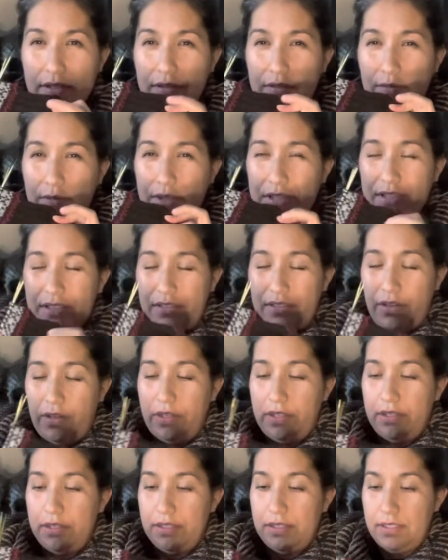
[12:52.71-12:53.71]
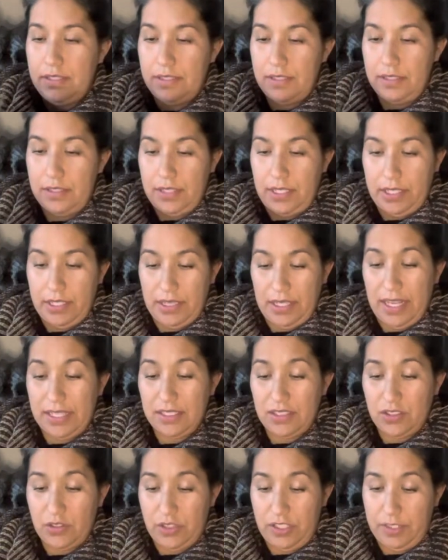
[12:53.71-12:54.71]
when it started. This is like
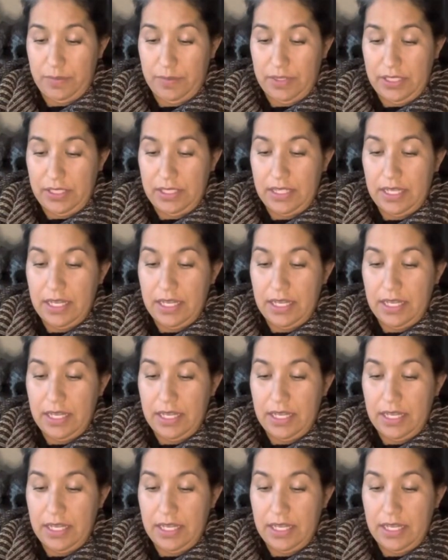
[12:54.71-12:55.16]
last Christmas.